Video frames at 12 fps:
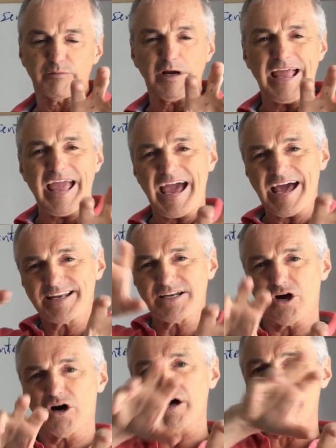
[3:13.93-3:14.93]
we add it
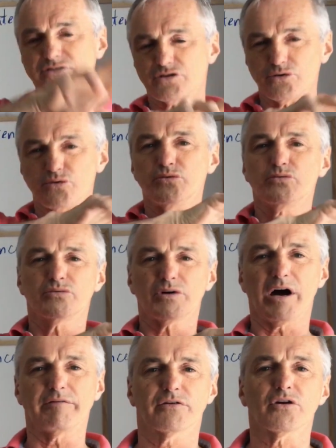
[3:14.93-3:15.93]
on to
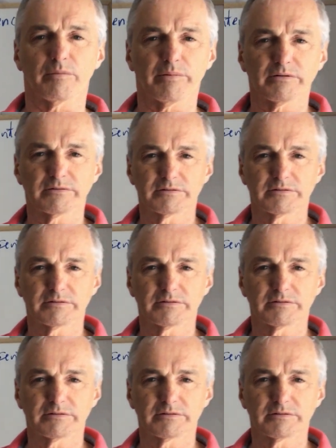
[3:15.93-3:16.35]
a verb.